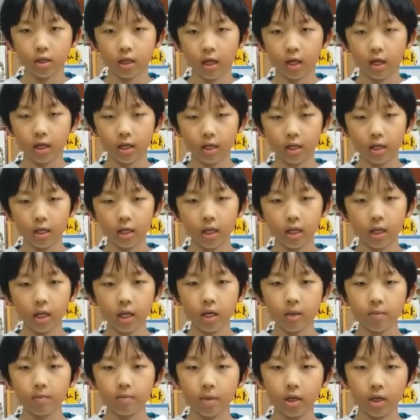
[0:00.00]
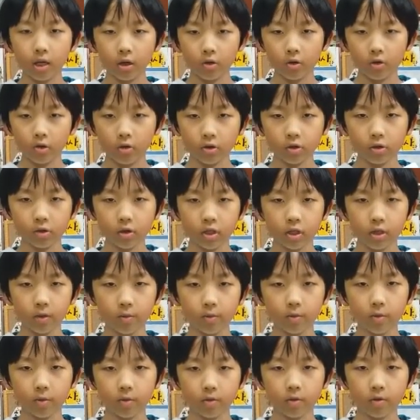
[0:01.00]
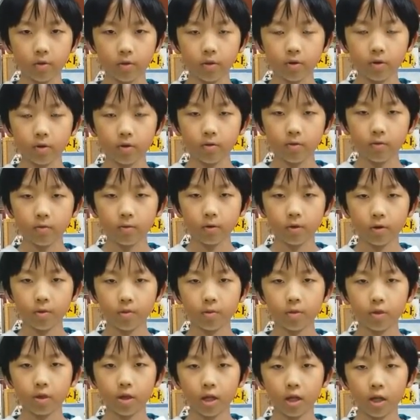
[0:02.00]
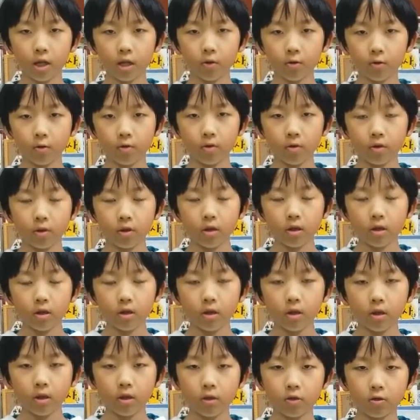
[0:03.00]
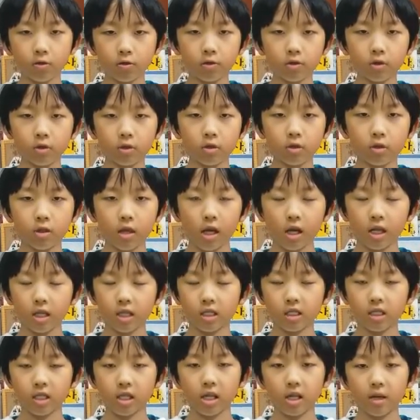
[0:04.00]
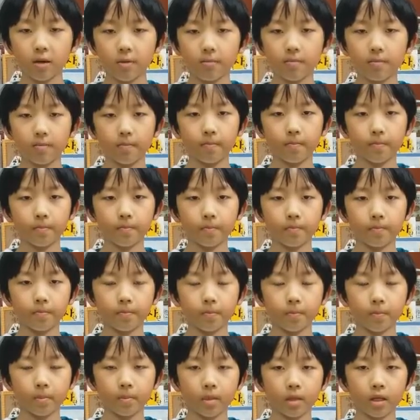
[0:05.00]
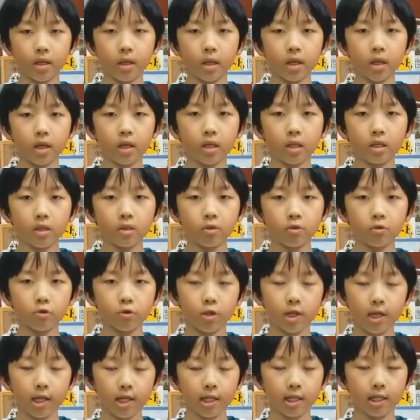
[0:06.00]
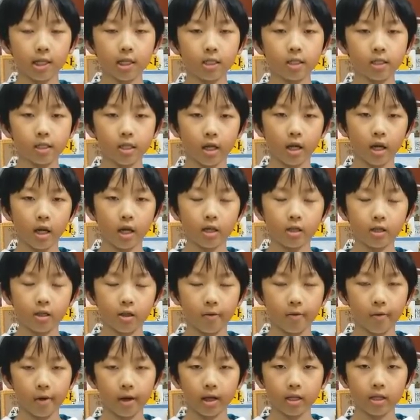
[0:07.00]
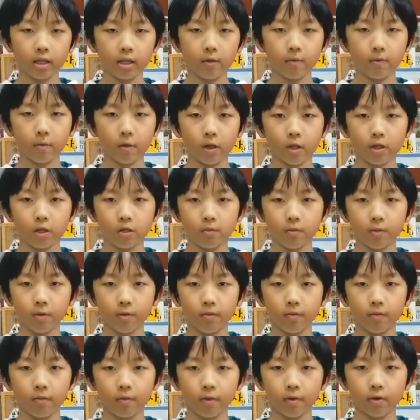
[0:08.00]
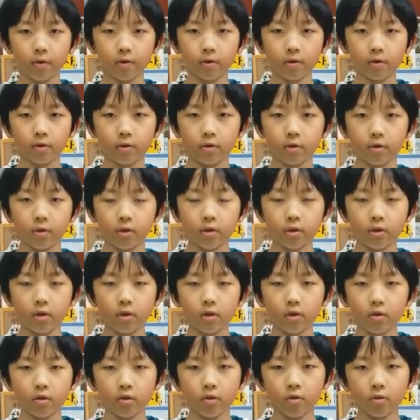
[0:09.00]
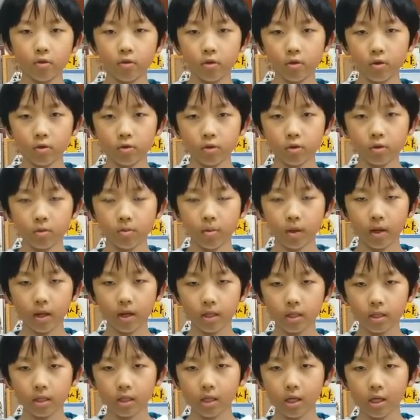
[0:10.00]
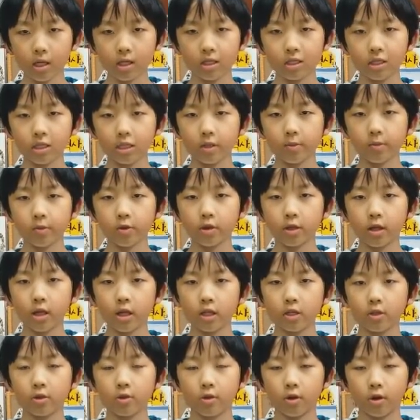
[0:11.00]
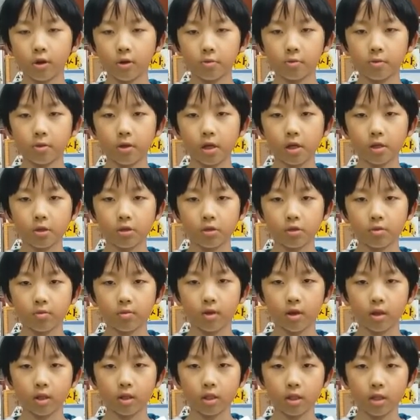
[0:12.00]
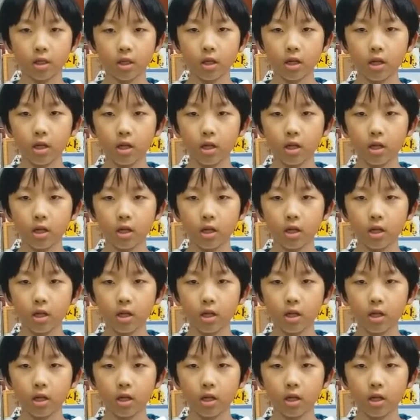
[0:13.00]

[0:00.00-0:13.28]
day may also keep you from getting a good night's sleep. Doing these kinds of activities before going to bed can stimulate your brain too much,